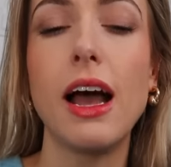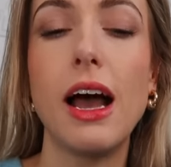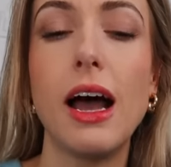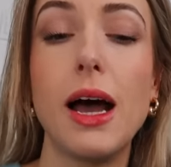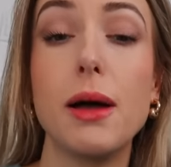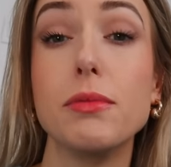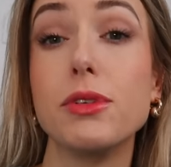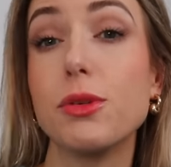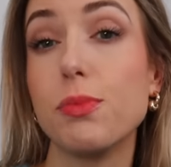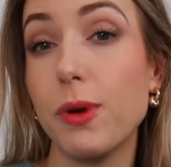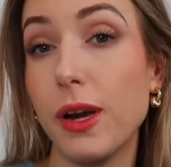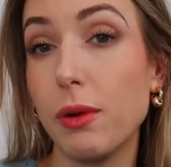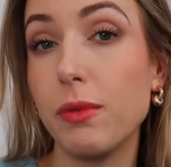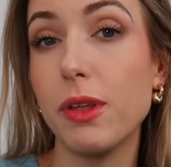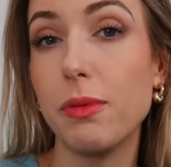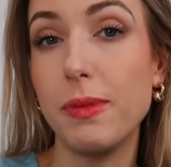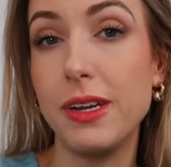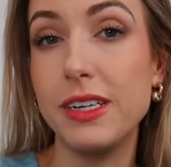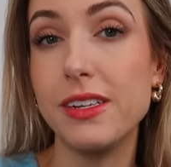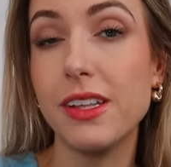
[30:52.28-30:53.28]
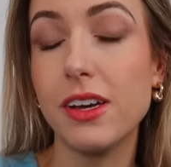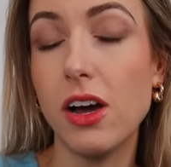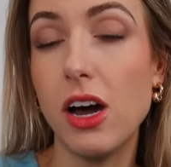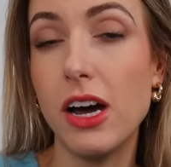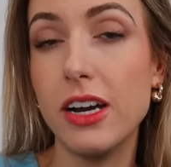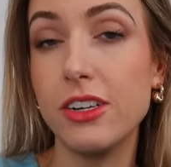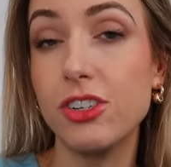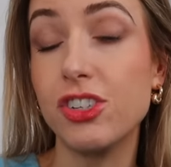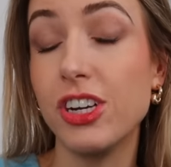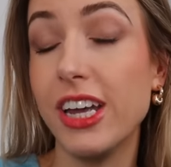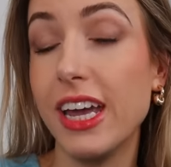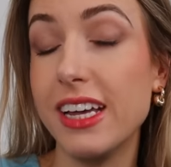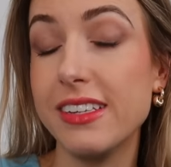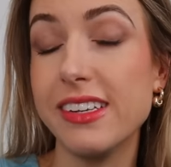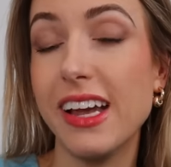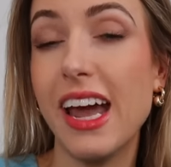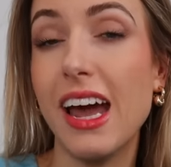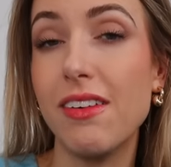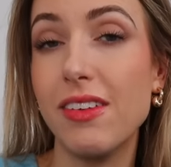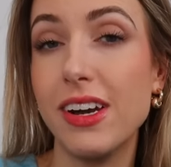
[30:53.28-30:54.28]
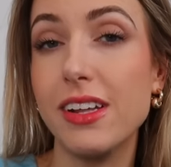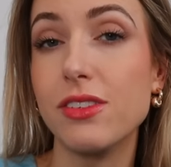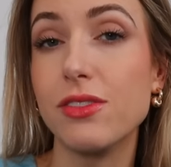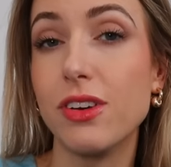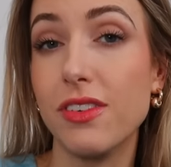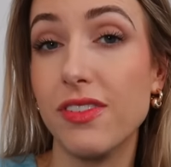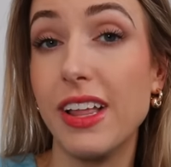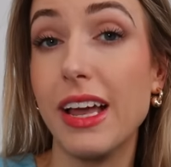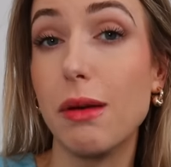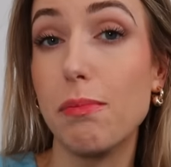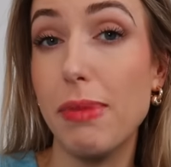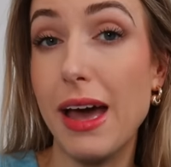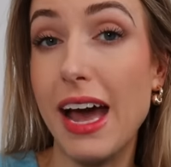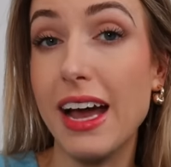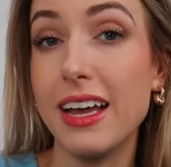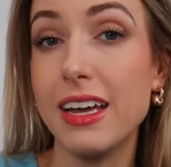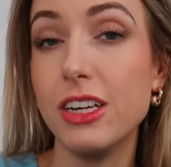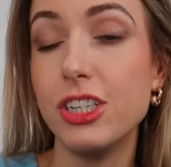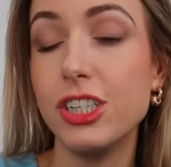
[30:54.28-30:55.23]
to bring with me to the cottage in case I have any sort of like back